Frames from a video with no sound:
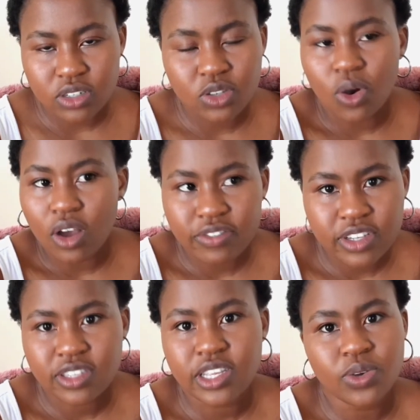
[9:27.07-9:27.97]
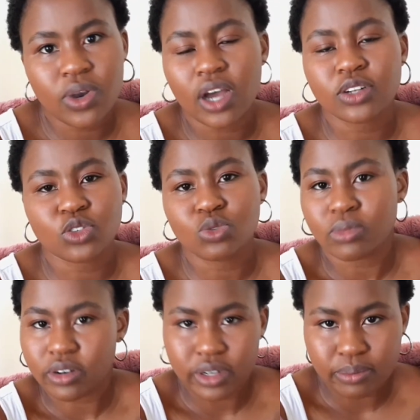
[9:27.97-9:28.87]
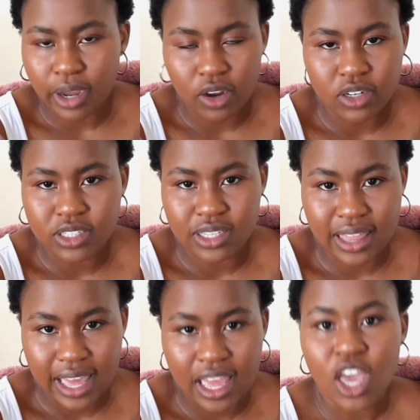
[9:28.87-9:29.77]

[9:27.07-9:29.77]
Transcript: So obviously you can't do marine biology there.